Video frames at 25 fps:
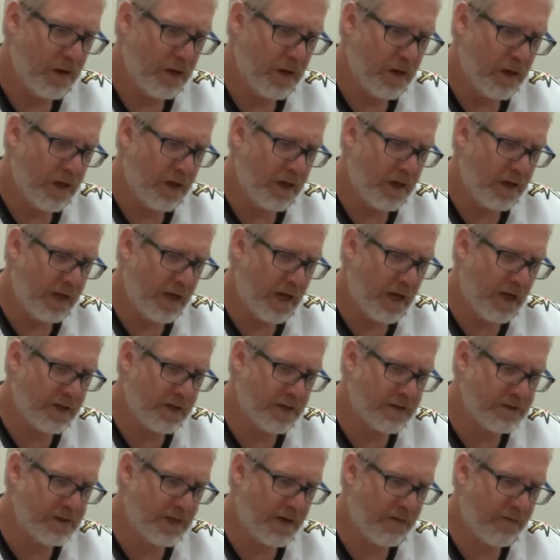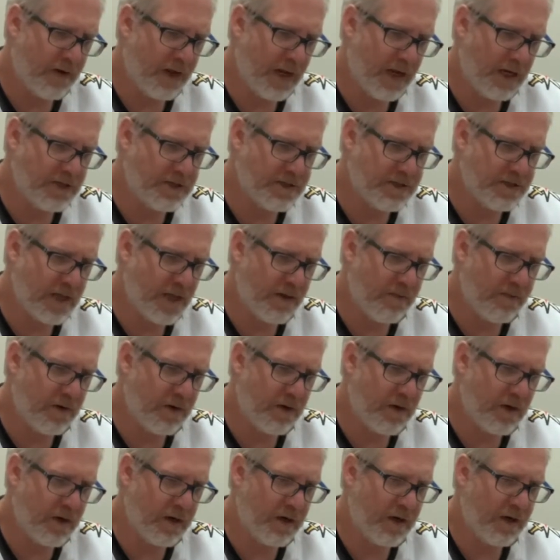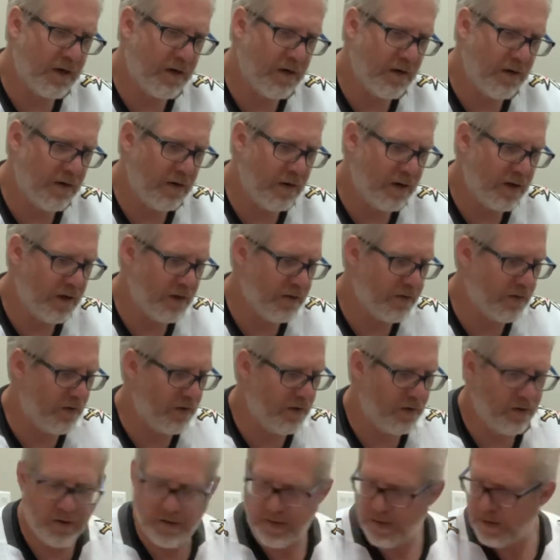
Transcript: And yeah, it doesn't have an age statement on it here either.